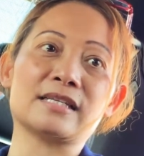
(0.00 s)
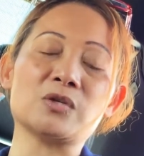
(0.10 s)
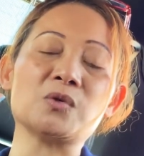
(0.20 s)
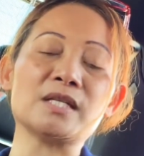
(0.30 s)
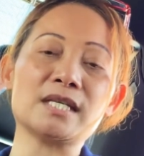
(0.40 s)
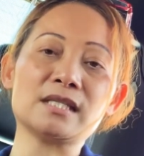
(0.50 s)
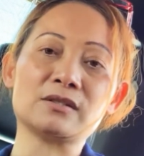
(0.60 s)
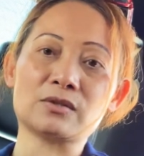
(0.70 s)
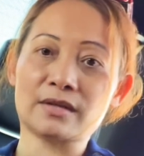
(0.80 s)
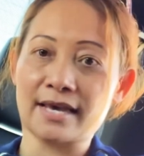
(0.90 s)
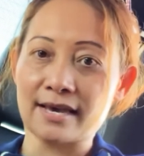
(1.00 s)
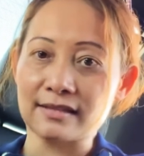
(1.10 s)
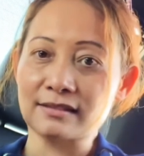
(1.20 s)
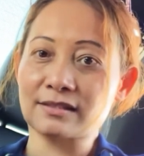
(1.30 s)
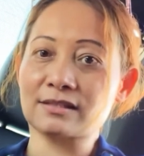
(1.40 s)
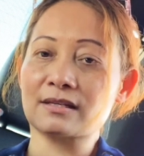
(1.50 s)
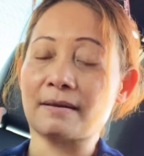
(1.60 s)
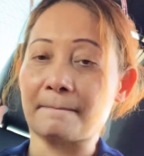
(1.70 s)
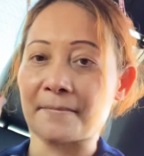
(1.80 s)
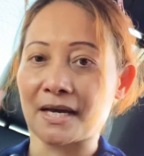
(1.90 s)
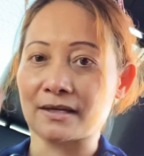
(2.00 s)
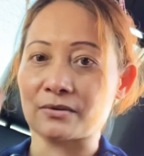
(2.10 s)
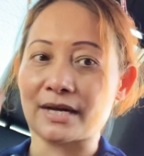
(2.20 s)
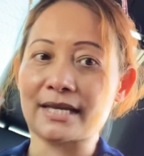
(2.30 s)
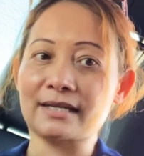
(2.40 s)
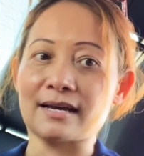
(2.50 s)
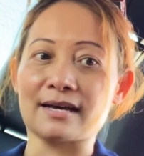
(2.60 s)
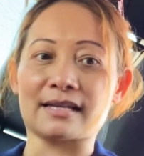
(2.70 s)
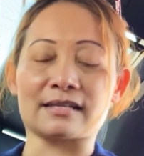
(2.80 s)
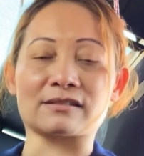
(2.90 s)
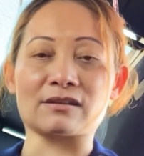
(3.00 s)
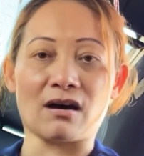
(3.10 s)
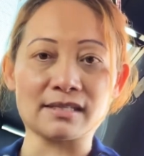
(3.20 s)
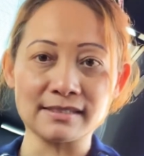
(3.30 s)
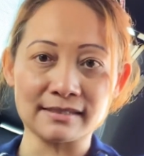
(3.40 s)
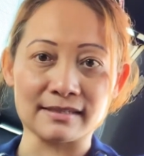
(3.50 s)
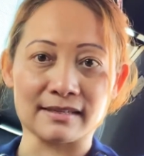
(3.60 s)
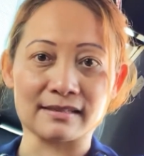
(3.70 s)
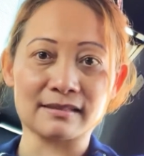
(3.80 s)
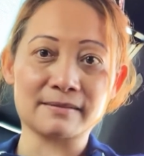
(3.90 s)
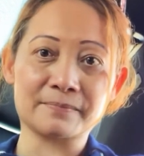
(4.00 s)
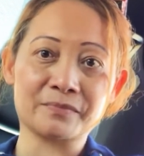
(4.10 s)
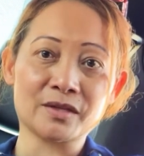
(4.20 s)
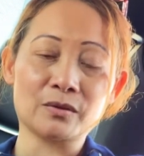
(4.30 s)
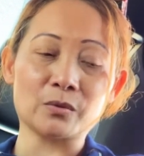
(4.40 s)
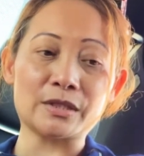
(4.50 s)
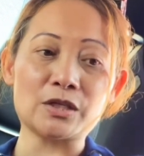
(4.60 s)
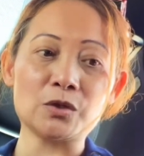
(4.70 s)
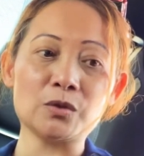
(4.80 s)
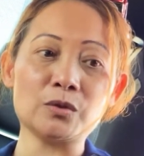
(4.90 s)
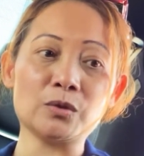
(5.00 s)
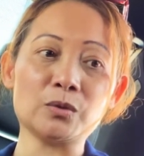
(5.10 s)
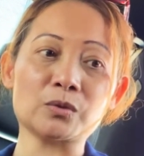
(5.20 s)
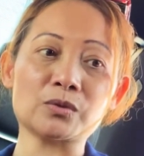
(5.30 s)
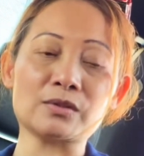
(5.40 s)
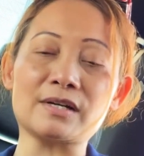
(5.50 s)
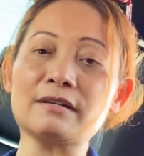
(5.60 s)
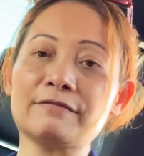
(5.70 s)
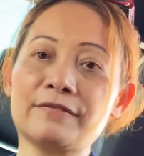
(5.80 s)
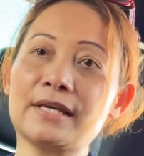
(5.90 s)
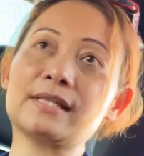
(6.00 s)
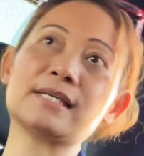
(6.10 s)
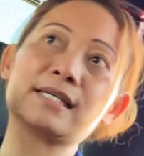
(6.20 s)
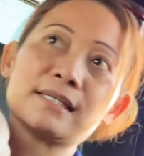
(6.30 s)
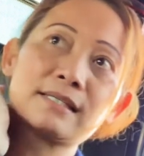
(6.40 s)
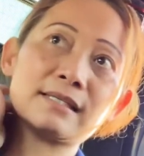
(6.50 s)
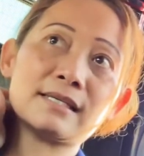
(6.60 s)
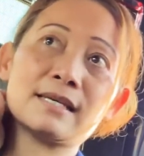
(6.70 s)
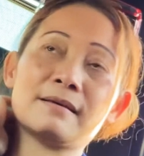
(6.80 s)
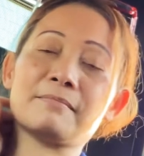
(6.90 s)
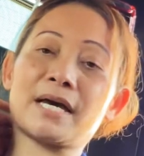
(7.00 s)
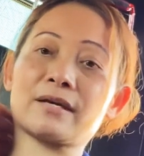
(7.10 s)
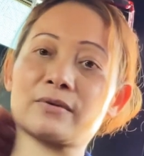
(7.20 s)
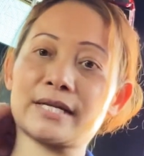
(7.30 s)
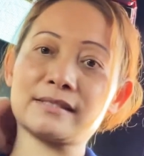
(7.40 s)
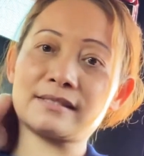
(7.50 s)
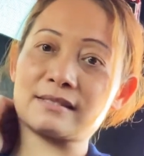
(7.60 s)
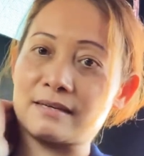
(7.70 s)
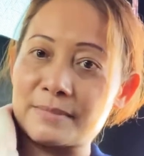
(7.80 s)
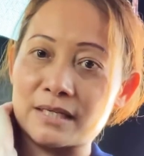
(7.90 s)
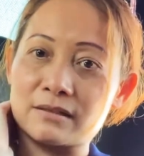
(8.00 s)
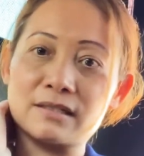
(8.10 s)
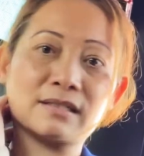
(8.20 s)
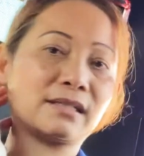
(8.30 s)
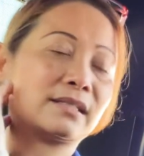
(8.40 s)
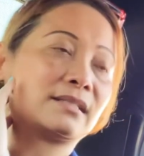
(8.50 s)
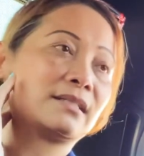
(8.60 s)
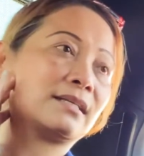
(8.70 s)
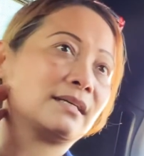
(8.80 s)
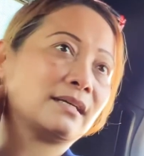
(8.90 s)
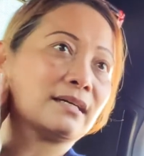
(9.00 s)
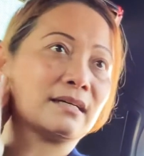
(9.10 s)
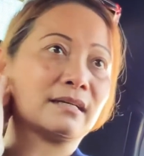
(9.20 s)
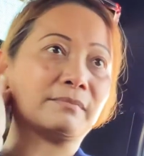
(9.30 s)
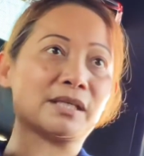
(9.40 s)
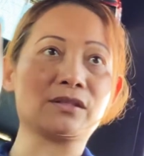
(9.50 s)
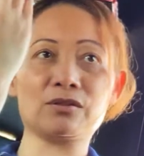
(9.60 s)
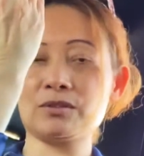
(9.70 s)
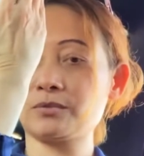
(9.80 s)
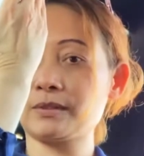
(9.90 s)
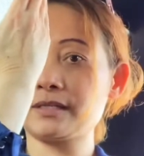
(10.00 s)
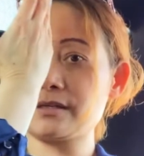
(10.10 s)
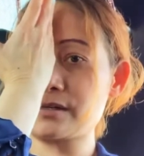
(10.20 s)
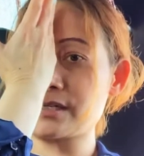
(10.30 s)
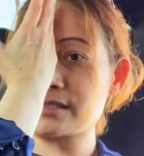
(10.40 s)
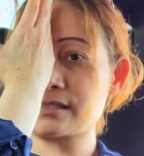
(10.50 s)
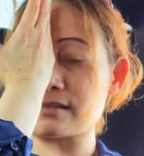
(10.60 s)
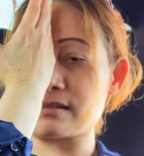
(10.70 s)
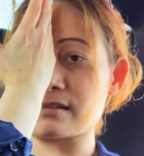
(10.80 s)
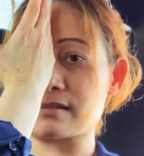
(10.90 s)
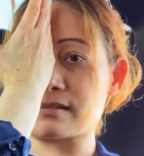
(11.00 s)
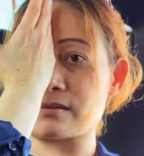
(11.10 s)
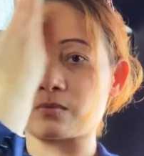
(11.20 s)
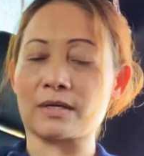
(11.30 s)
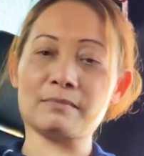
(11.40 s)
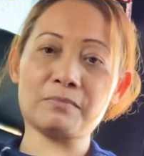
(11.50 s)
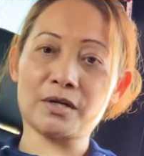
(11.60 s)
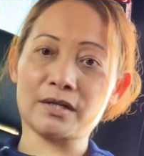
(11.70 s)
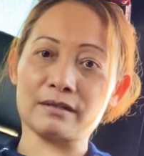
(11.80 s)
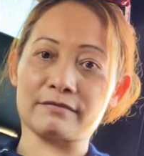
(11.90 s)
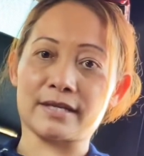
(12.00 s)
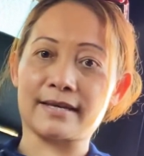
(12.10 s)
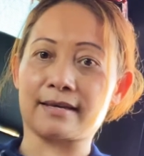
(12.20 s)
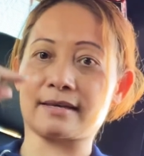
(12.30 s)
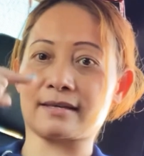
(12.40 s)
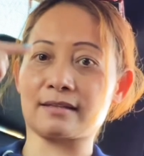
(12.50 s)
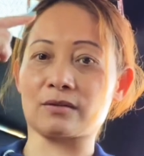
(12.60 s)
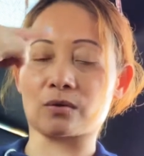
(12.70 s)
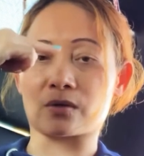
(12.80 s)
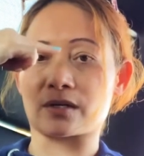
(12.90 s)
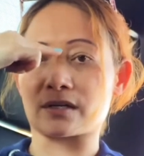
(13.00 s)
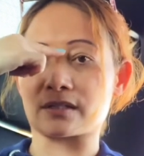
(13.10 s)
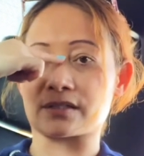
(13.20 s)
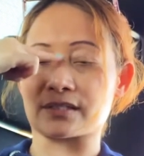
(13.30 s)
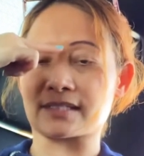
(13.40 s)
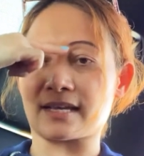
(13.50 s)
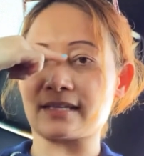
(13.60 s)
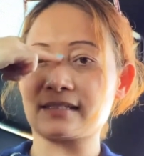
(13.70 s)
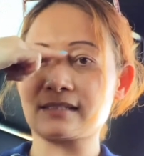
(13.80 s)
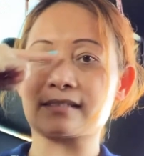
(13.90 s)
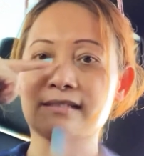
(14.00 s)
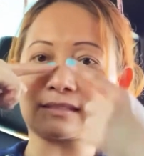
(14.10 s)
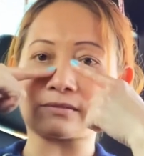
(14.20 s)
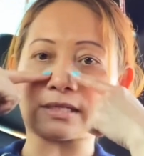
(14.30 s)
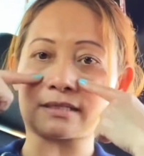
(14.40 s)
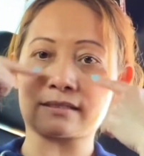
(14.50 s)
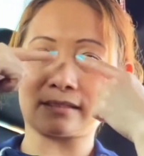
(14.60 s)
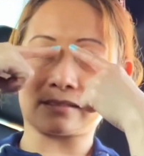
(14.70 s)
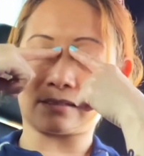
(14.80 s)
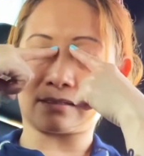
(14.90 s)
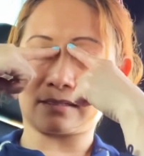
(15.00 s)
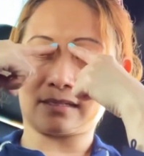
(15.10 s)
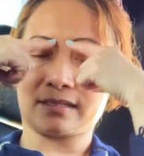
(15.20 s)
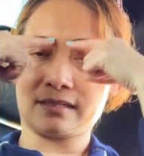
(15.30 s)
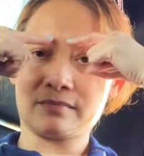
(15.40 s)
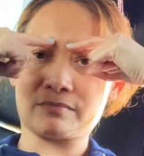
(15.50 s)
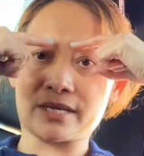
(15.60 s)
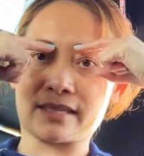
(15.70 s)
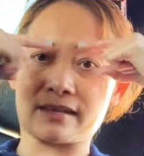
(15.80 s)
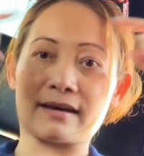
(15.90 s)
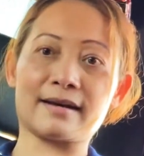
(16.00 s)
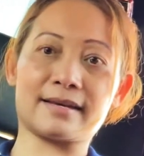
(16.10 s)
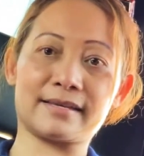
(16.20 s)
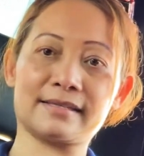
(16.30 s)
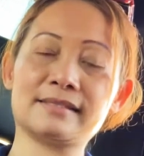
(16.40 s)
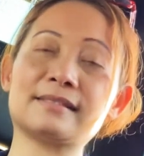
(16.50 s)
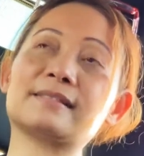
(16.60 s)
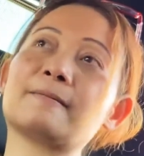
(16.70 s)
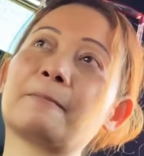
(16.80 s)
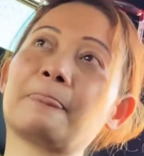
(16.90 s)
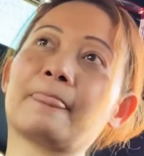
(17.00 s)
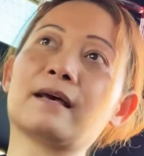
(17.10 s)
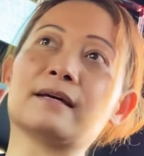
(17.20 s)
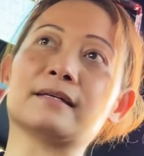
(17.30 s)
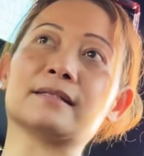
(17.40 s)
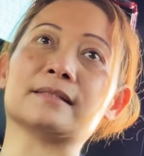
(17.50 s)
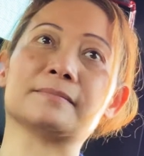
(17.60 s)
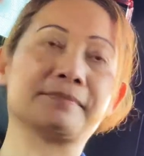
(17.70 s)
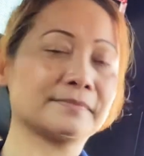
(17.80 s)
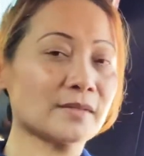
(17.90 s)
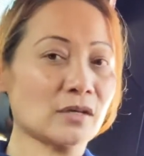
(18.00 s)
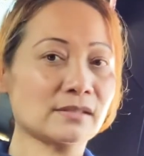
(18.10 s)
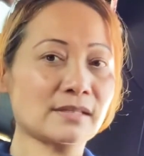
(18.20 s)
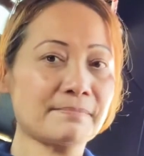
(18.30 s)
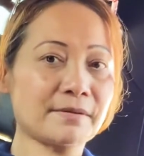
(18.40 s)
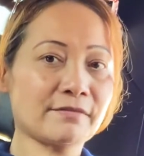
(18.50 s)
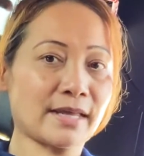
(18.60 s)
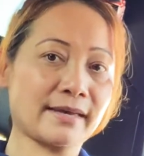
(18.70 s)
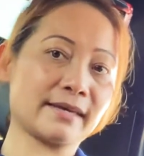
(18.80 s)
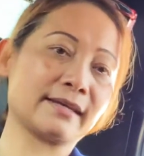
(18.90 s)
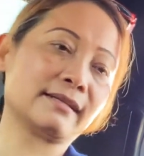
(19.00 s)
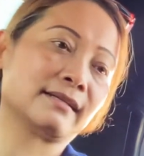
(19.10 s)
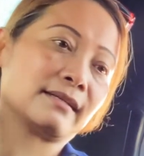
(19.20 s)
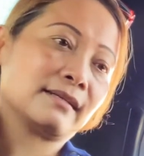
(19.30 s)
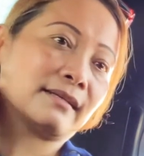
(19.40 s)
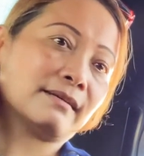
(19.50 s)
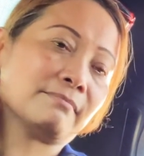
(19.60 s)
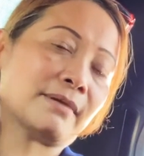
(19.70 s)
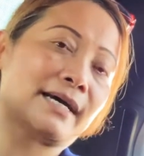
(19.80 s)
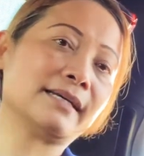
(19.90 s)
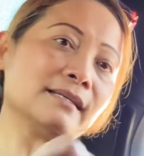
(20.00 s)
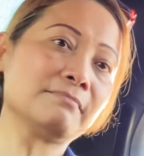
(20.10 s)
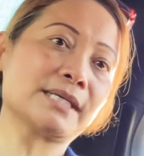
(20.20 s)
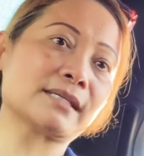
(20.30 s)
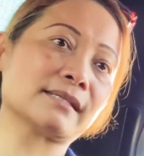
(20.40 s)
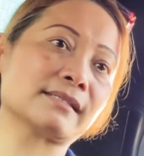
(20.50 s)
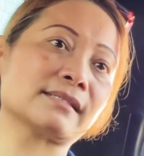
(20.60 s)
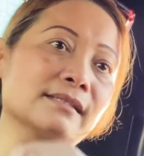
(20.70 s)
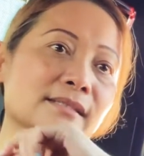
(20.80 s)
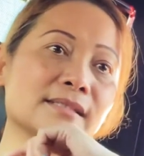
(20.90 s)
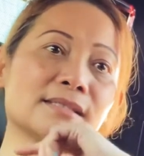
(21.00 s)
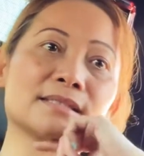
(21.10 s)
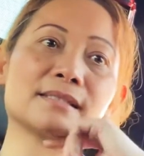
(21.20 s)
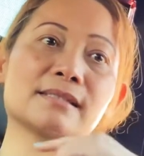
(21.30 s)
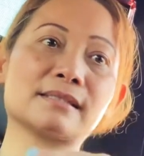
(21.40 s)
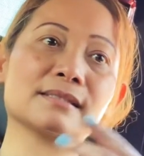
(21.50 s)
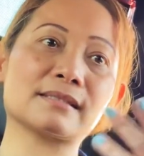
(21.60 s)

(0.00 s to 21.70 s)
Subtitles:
you need to catch migraine at its onset. When you start feeling migraines coming on, it usually hurts on the one part of the head or on your sinuses right here by the eyes, on top of the head. Mine, because it's